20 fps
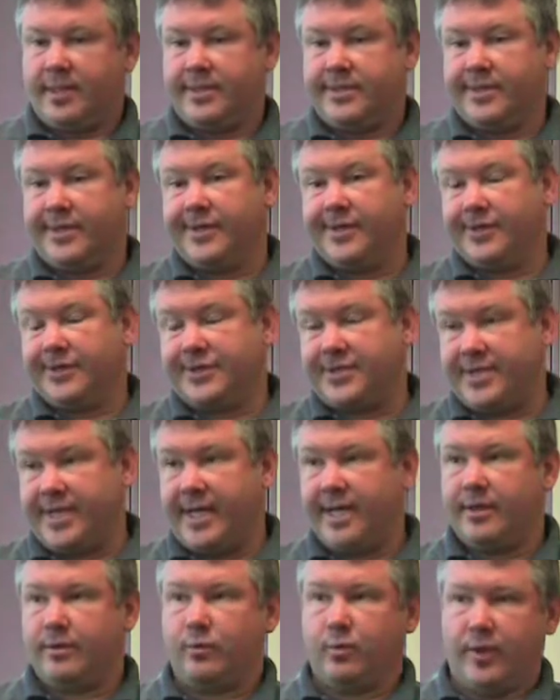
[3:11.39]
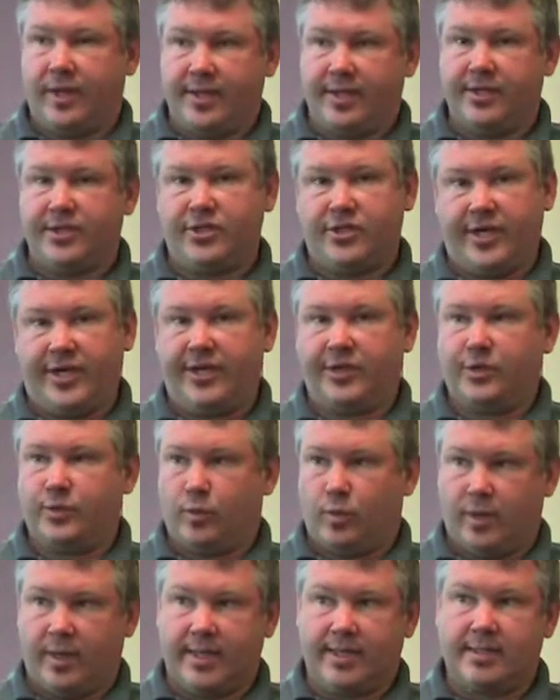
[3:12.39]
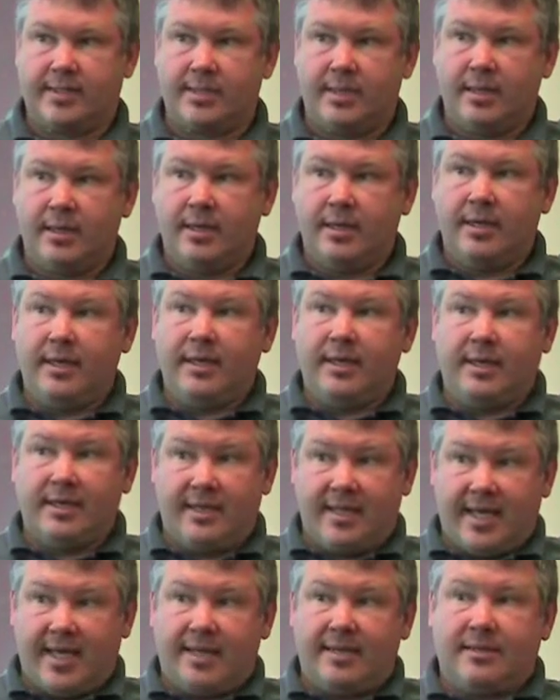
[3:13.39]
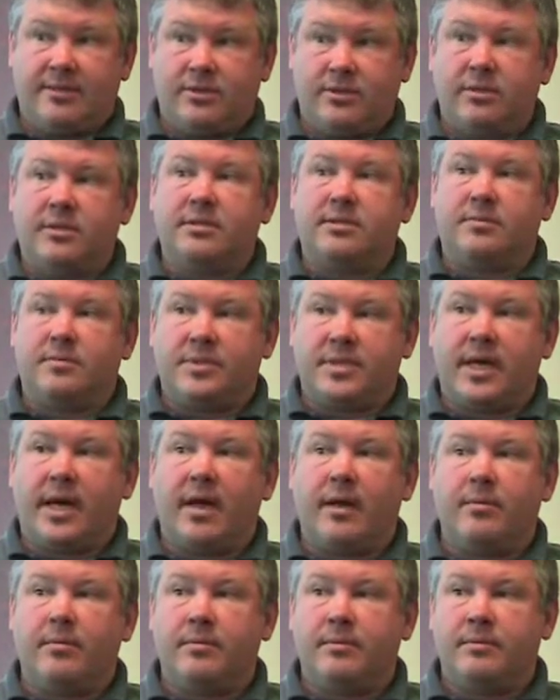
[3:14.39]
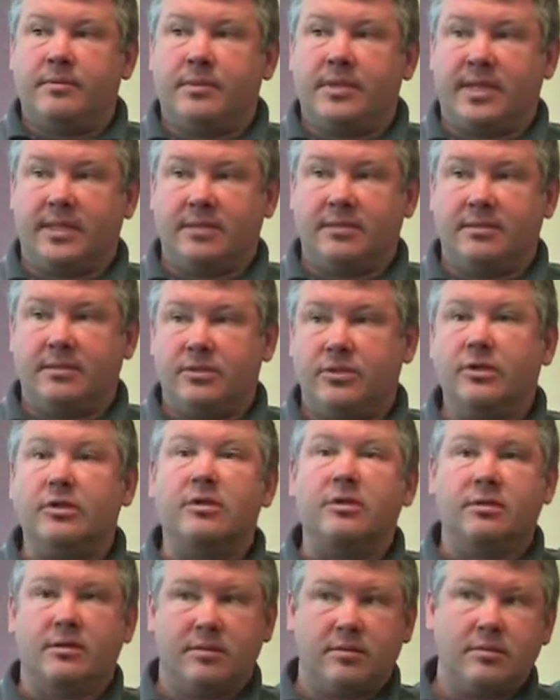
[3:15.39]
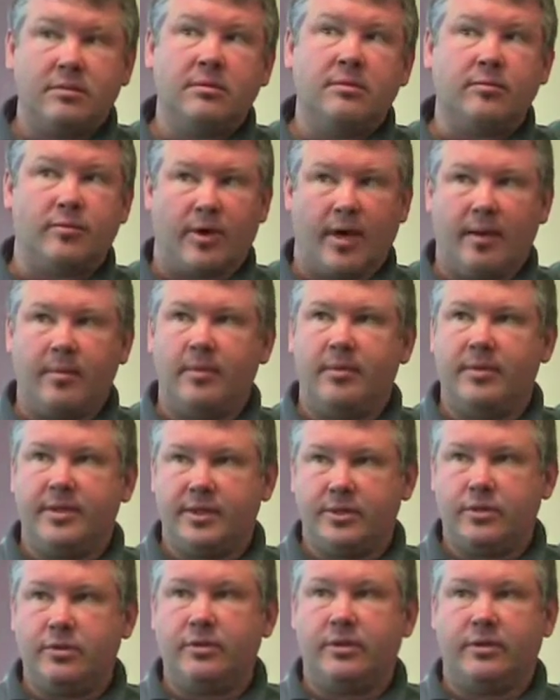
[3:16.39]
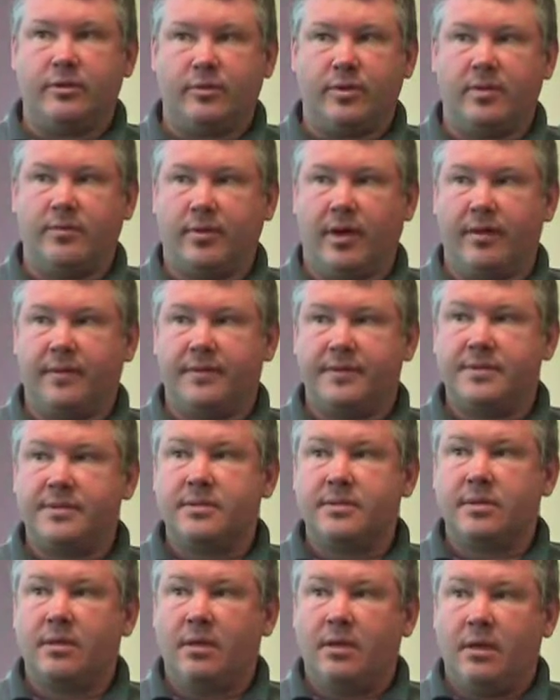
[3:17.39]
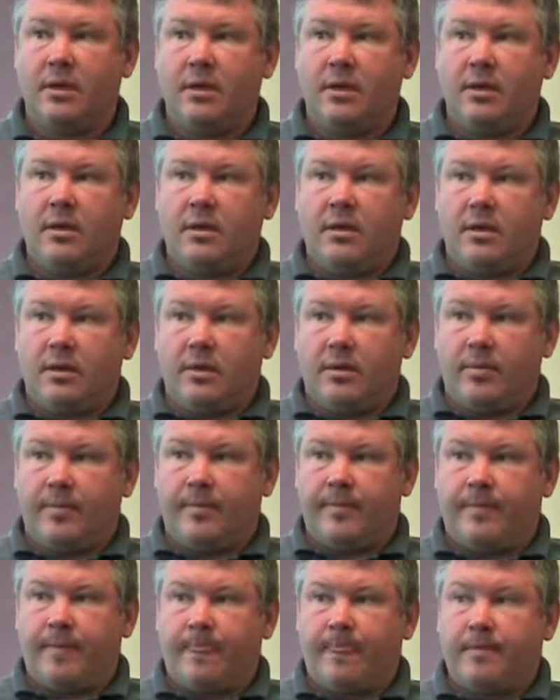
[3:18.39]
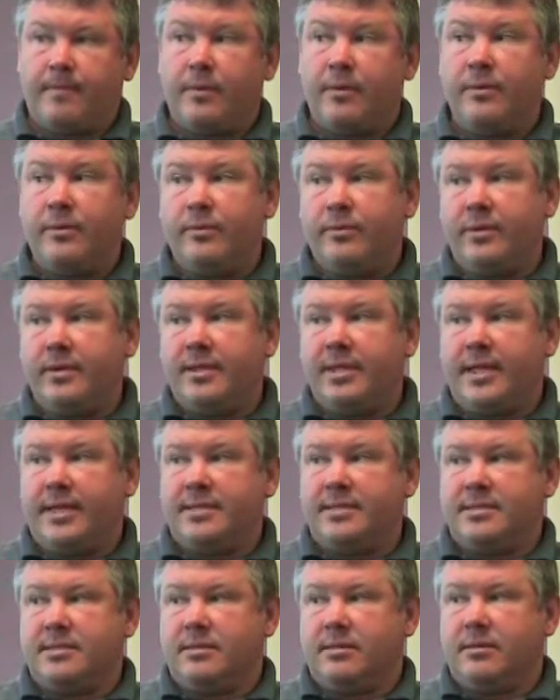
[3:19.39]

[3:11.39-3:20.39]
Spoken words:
understand when to change what. And that took some time. That took probably 2 to 3 months. But we realized